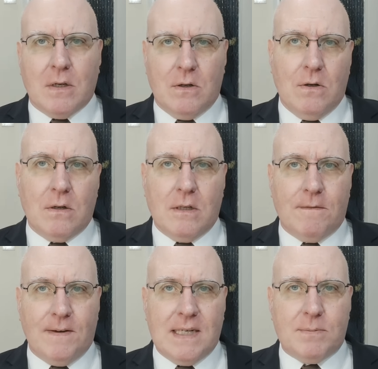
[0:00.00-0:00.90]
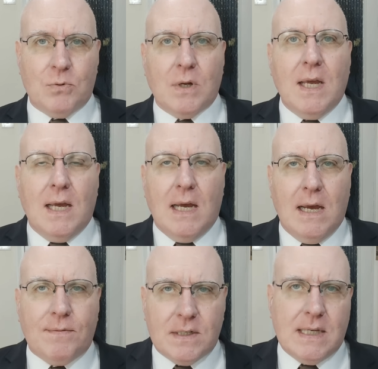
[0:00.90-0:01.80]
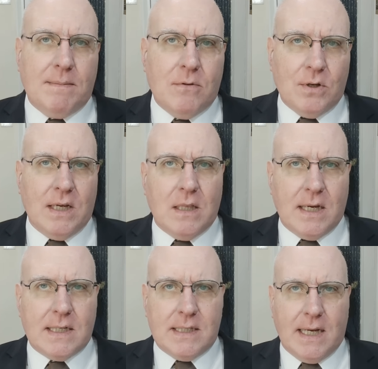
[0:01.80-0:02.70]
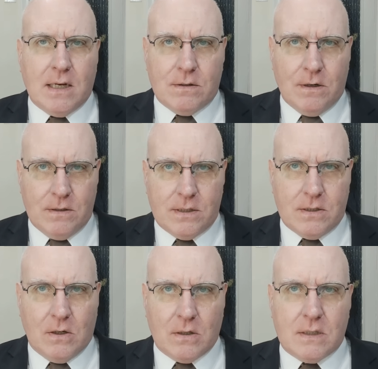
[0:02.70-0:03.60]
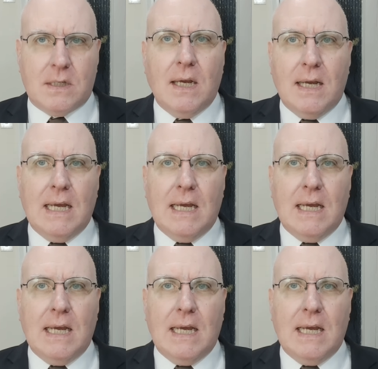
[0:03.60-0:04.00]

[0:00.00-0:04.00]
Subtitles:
Google and Facebook have to keep looking like tech growth stocks,